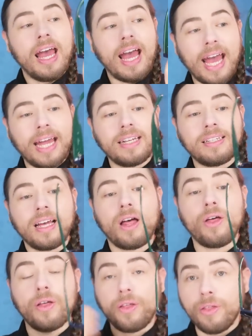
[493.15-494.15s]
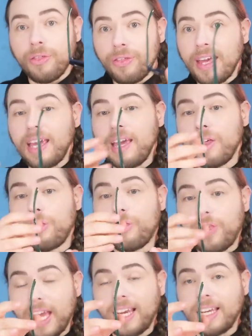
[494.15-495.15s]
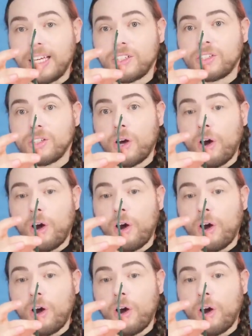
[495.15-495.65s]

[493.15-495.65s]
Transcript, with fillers: And the thickness